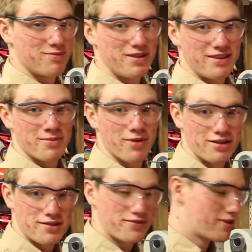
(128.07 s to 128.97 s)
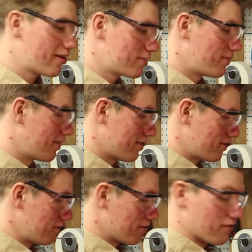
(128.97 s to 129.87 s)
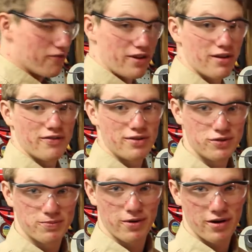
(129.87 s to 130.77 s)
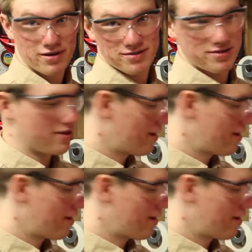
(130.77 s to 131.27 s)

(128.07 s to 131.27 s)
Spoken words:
beat the abrasive saws because you have very few sparks,